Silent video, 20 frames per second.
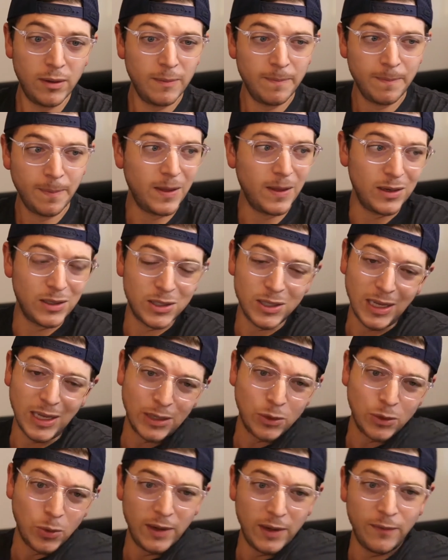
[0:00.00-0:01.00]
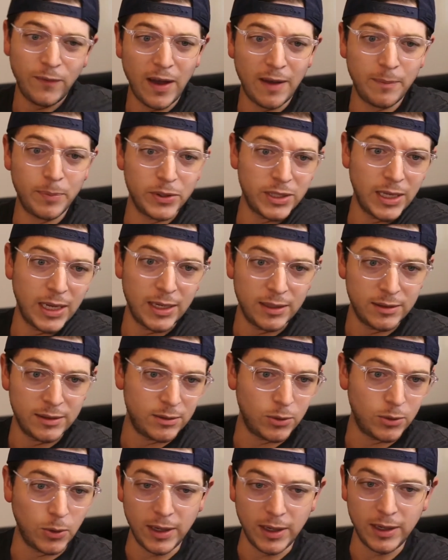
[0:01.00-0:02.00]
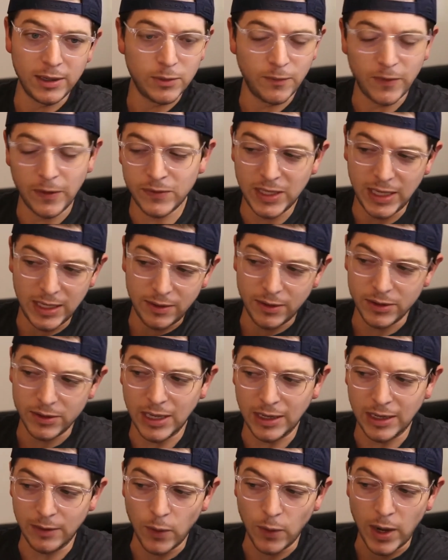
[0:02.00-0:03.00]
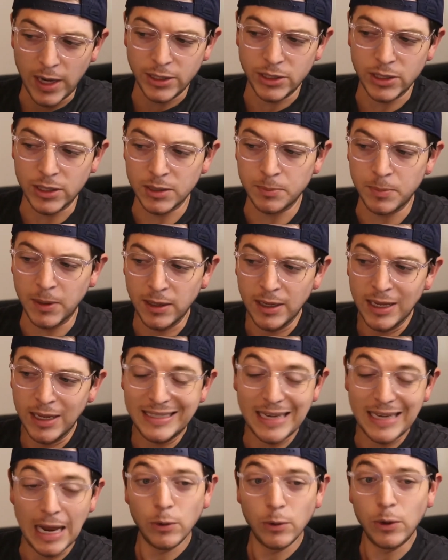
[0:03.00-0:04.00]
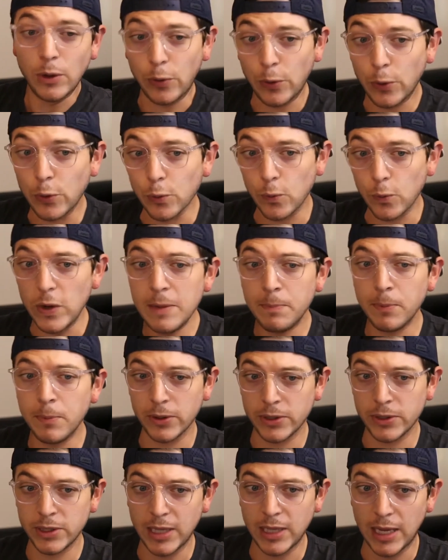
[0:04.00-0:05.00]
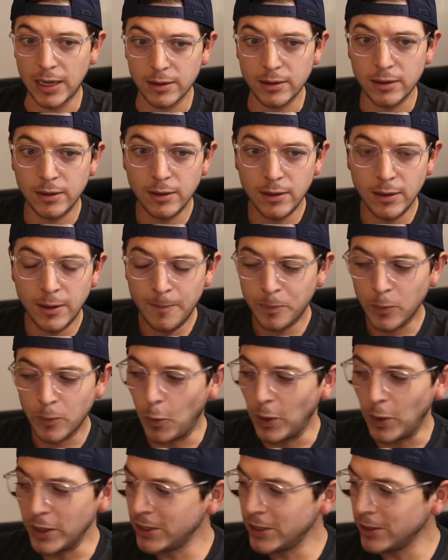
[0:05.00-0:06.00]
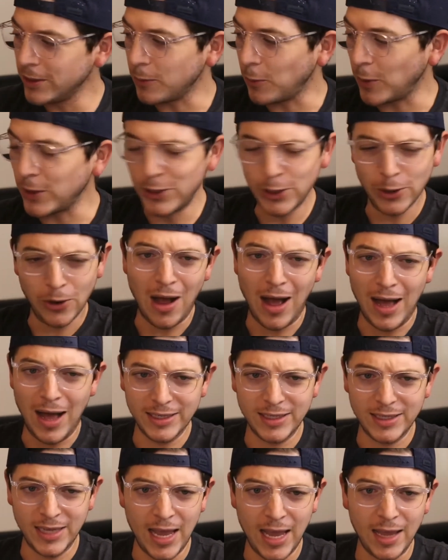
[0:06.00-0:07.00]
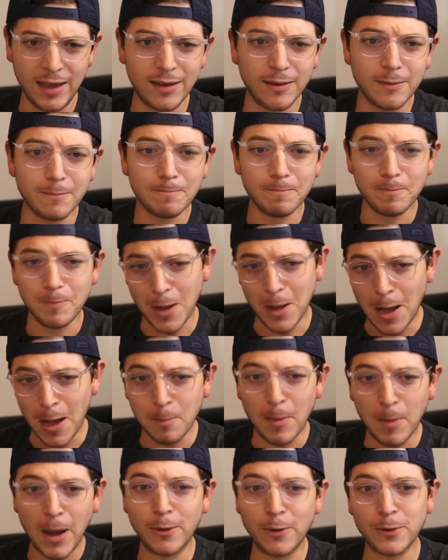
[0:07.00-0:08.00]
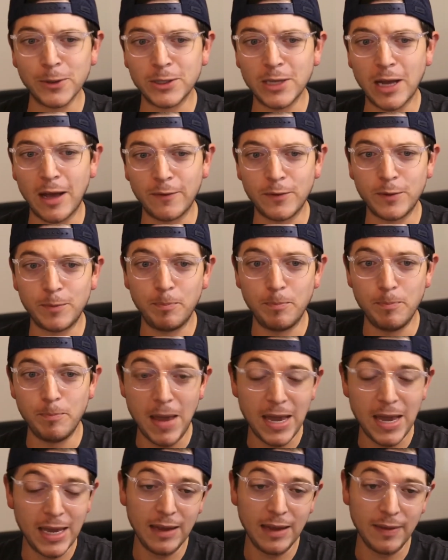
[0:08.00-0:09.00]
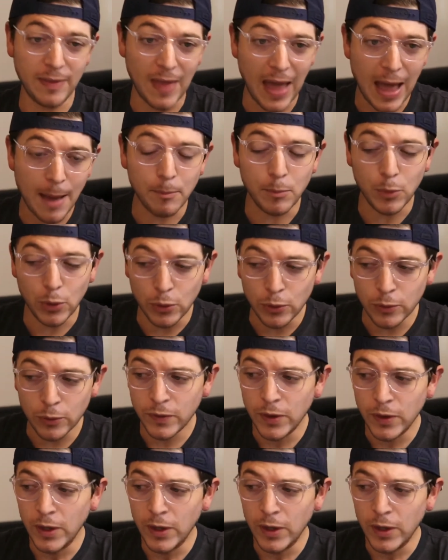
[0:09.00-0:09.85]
It's like 25%, 20, 15, there's kind of ranges, but down to 3%. What's your hot take on Microsoft making that move,